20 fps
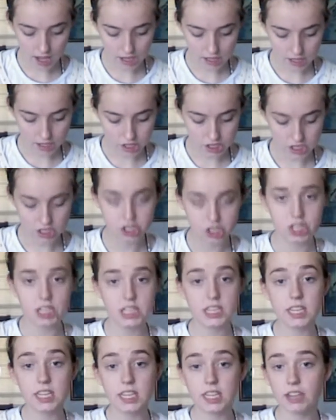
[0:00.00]
She
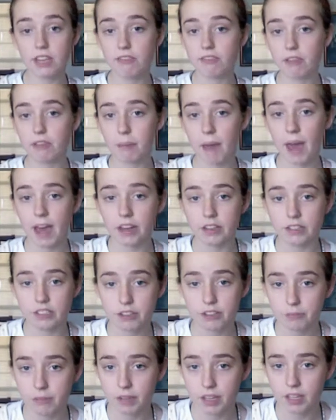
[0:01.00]
did gift the pattern
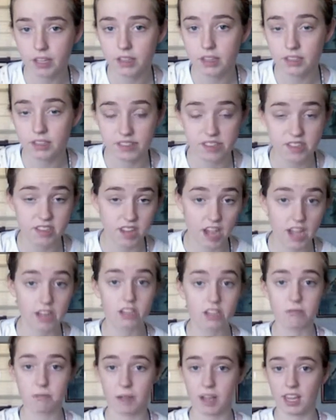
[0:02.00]
to me, the
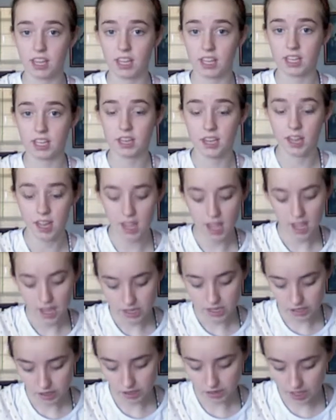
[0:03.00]
designer Megan,
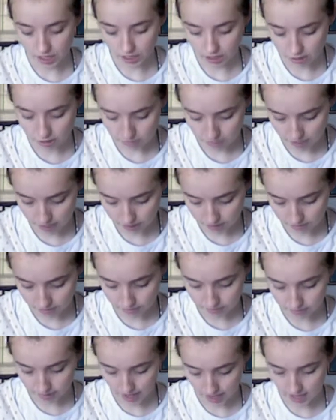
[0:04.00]
so thank you Megan
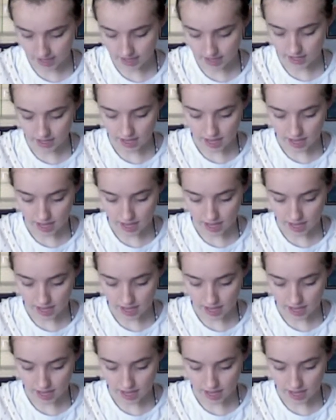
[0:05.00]
for that.